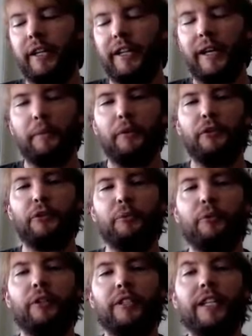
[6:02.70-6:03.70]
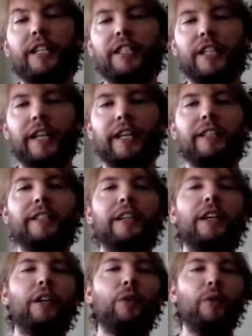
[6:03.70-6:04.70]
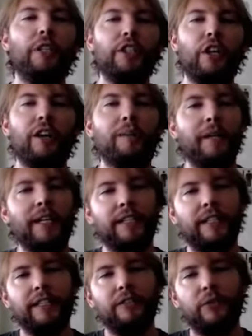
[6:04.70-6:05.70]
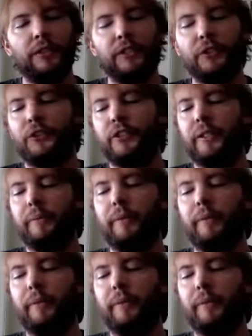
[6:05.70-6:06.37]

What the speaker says: cap to support their chain, which automatically gets reduced